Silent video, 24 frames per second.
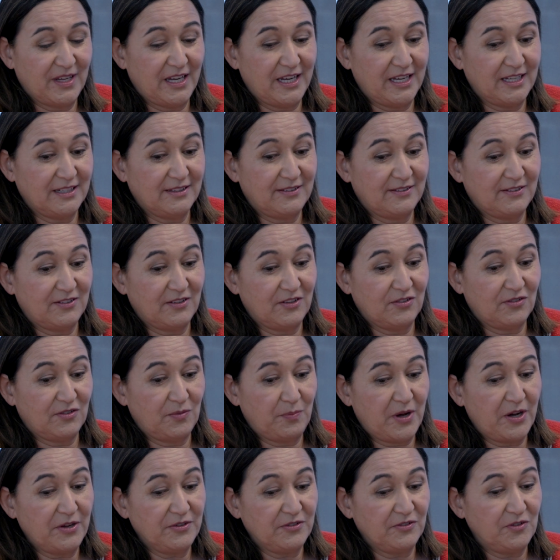It's
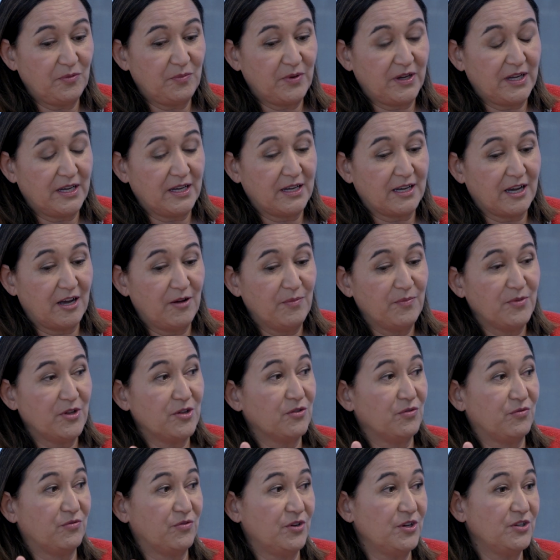supposed to be come
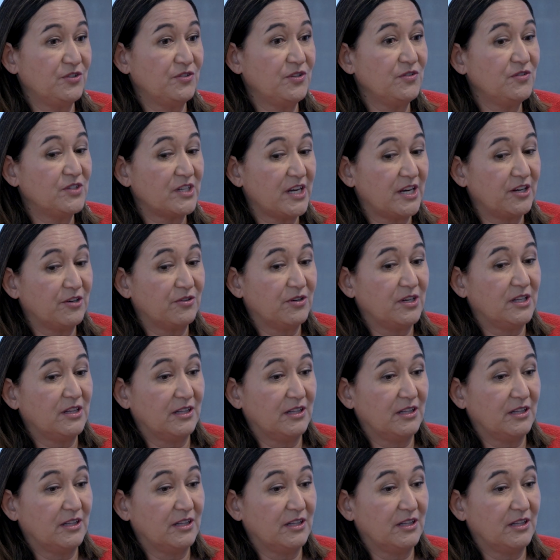the 1st of January,